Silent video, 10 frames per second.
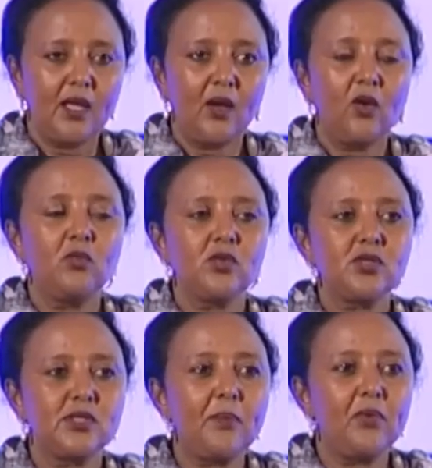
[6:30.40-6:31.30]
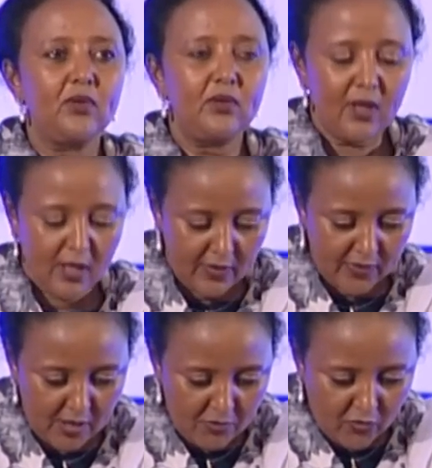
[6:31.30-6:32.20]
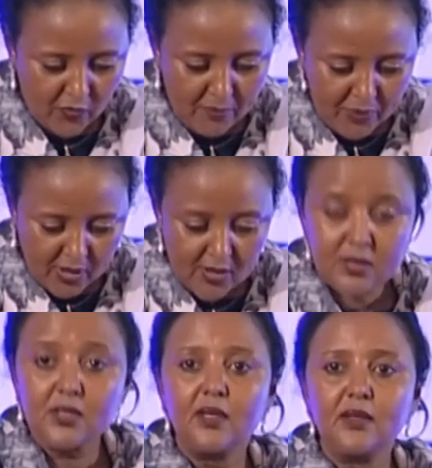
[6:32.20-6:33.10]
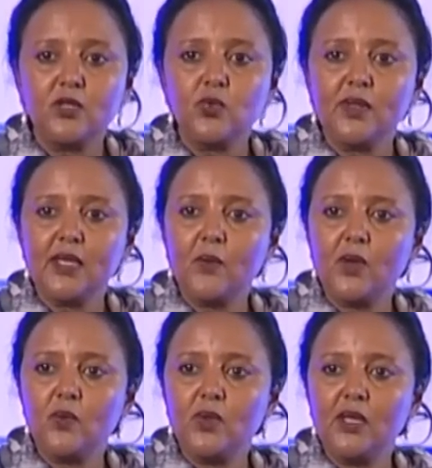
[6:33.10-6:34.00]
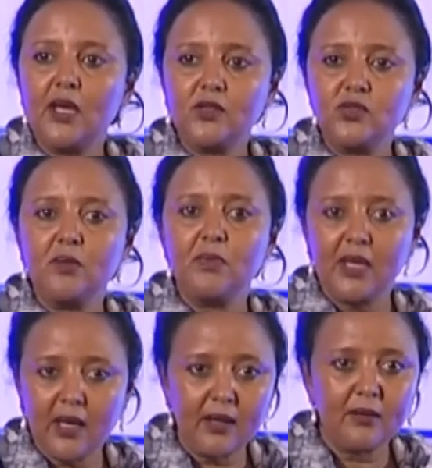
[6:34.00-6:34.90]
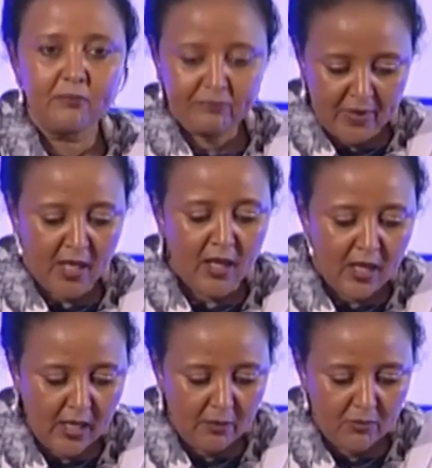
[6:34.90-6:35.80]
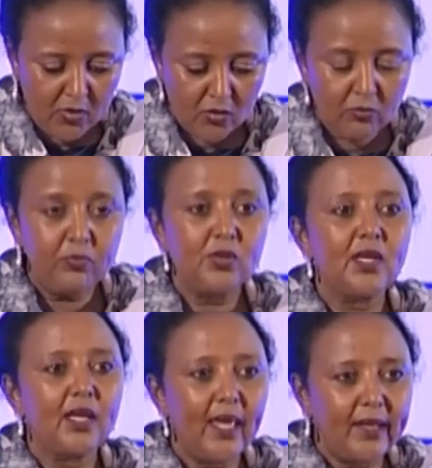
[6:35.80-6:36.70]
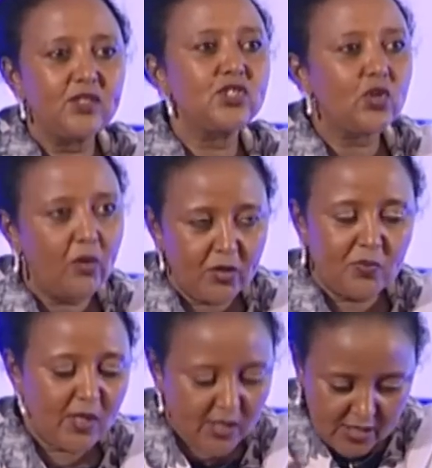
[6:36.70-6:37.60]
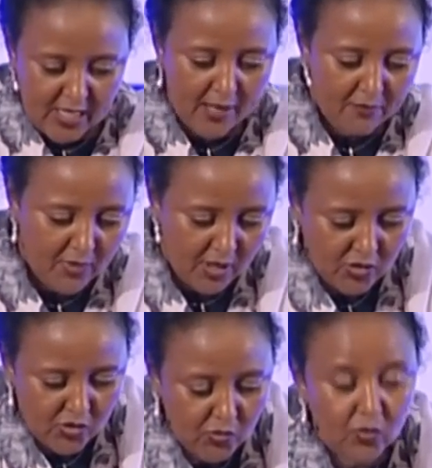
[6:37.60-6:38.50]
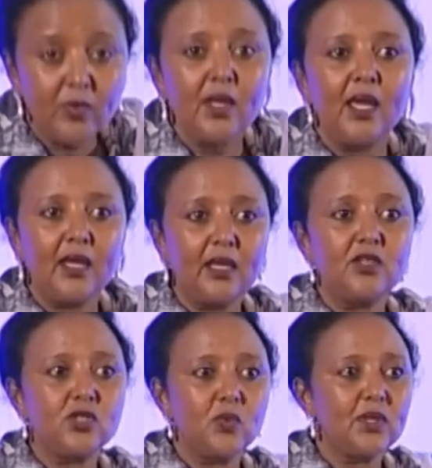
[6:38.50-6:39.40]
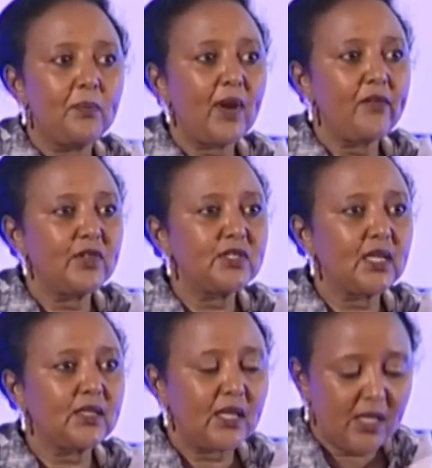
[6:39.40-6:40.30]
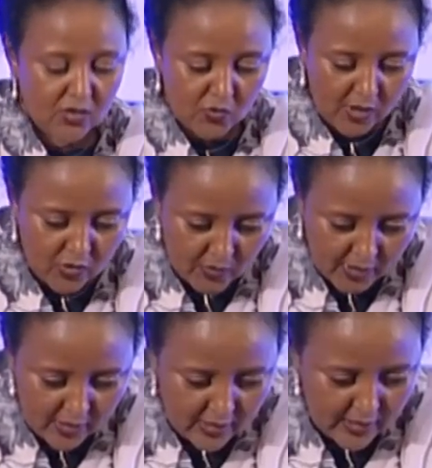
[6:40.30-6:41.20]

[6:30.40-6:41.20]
almost double the number of companies that were there when we actually began putting energy, commitment, and time into engaging with the private sector as we are doing